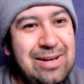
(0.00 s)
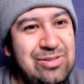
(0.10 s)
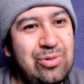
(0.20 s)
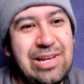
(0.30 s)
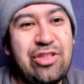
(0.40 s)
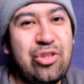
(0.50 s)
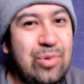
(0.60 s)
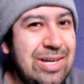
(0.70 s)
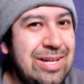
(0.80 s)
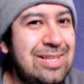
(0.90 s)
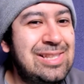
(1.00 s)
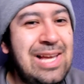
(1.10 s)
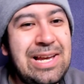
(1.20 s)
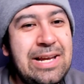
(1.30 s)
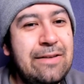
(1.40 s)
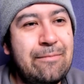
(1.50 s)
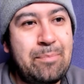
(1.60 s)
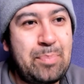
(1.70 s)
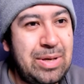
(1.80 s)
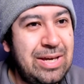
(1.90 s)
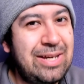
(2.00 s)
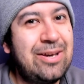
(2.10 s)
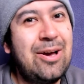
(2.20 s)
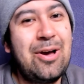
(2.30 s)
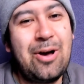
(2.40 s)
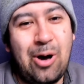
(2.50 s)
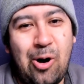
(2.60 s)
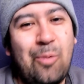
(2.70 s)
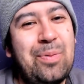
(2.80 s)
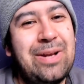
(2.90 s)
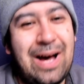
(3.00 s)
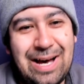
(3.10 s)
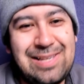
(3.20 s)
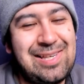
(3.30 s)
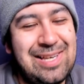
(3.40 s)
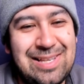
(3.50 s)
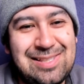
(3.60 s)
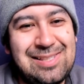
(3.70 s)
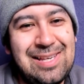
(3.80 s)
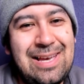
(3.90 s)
So it was like three consecutive big open ice hits.